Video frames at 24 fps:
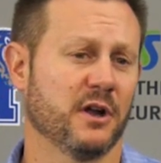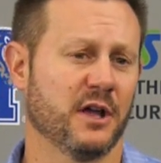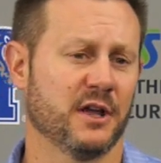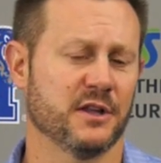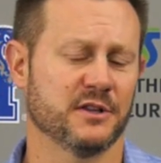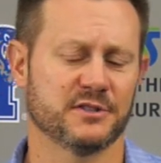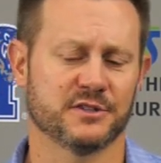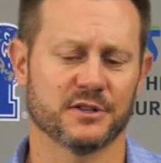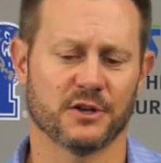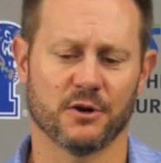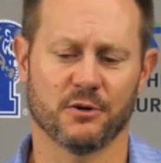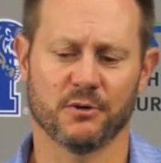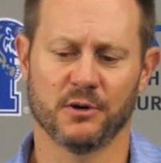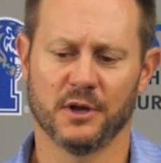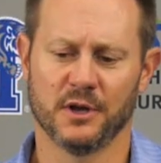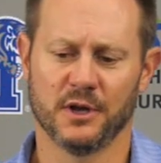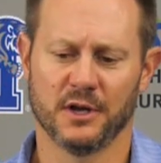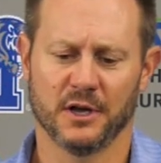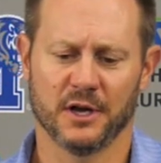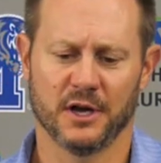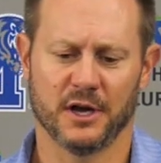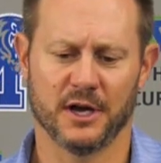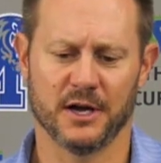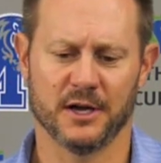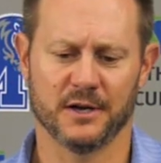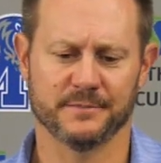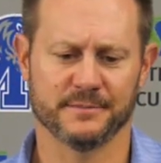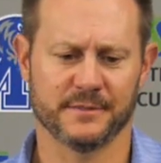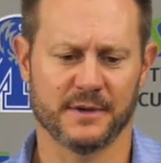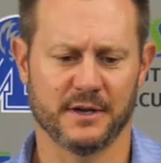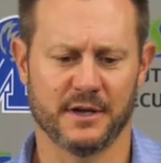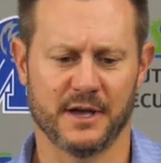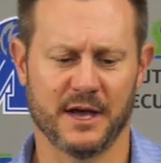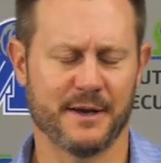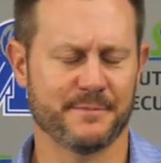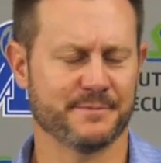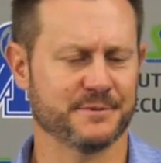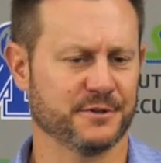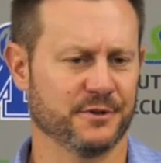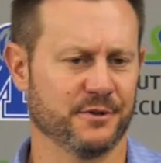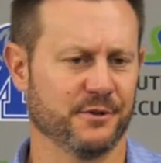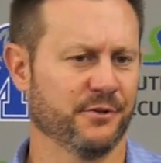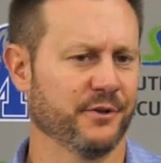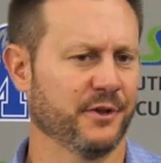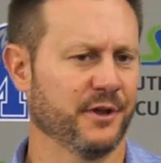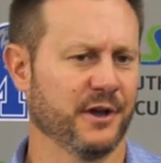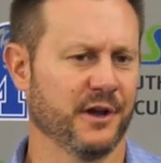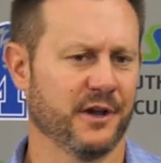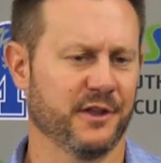And so, um, absolutely,